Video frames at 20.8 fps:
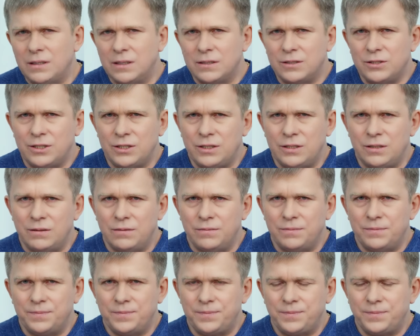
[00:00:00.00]
They
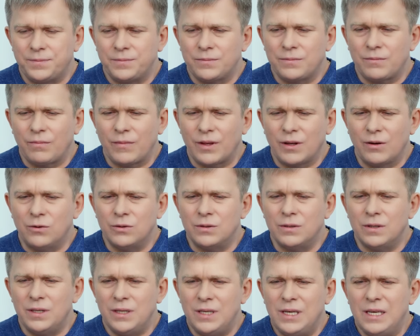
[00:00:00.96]
made us live
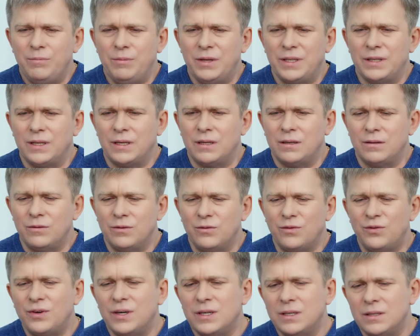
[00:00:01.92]

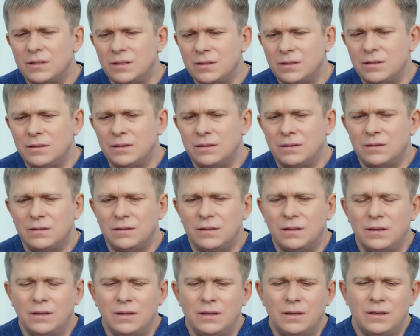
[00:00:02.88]
precisely under such
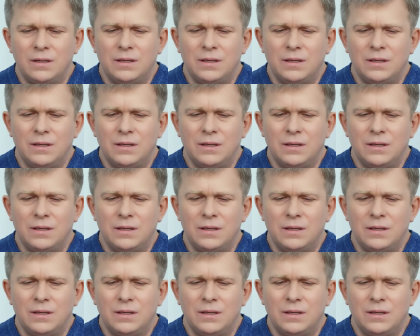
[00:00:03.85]
rules,